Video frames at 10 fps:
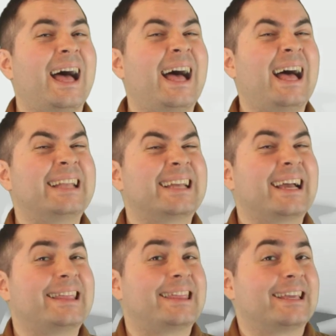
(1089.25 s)
And
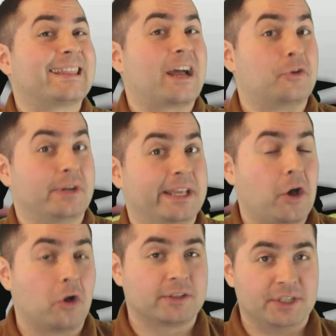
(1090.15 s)
I think that really
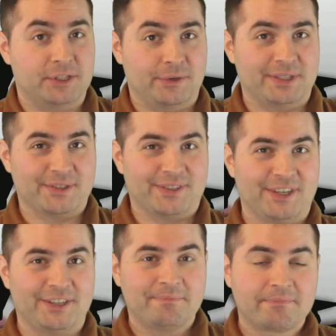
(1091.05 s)
ought to do it, don't
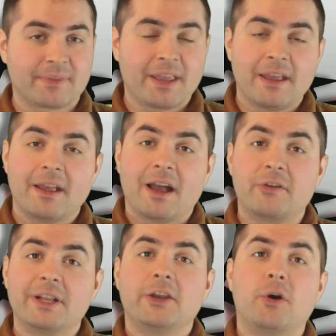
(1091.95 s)
you? I
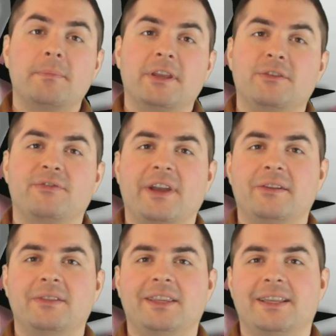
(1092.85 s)
really hope that you've
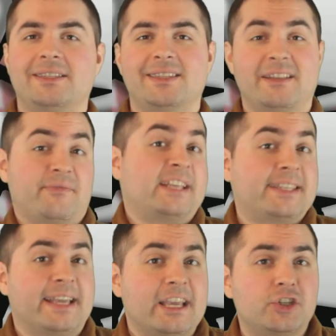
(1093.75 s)
found this
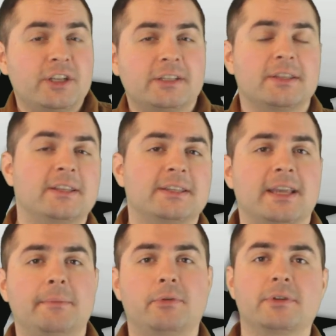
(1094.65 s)
investigation into the
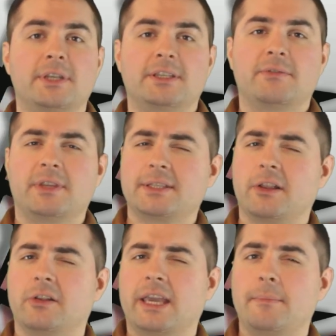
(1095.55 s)
design process of this
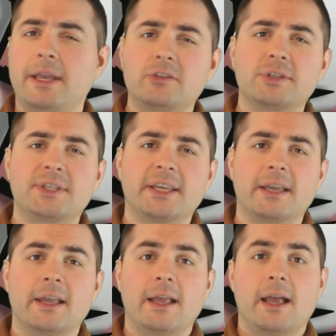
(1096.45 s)
little game interesting,
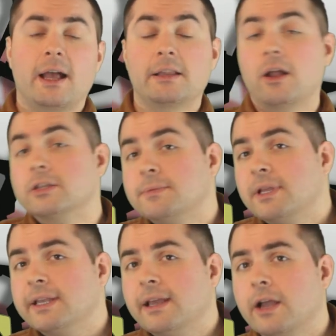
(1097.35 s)
and
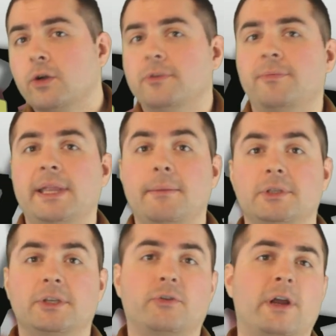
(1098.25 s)
ultimately I hope you've been able
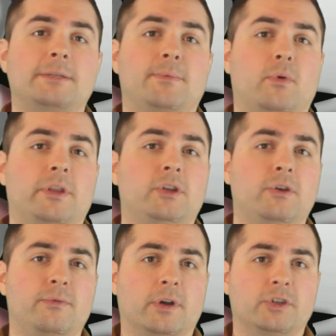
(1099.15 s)
to grasp what the
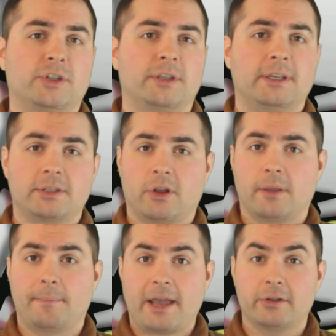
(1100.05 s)
new version is all
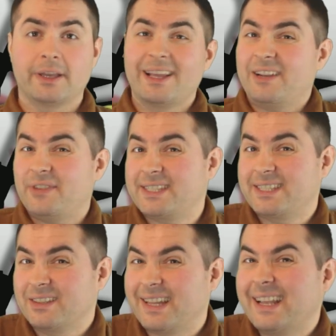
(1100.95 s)
about, and if it's
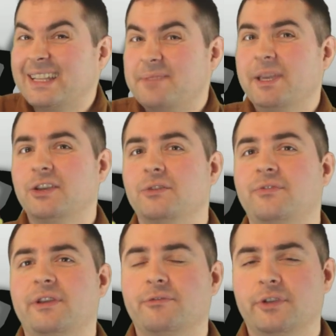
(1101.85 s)
likely to be a good
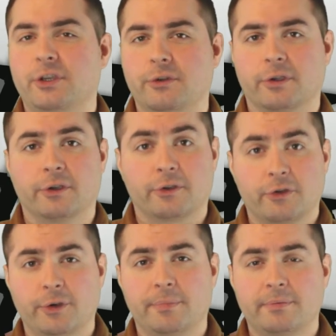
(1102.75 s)
fit for you or your
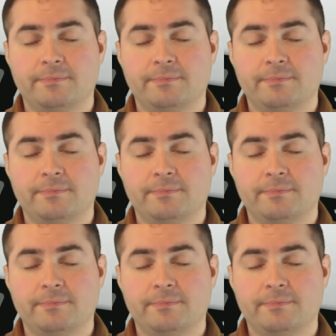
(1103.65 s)
group.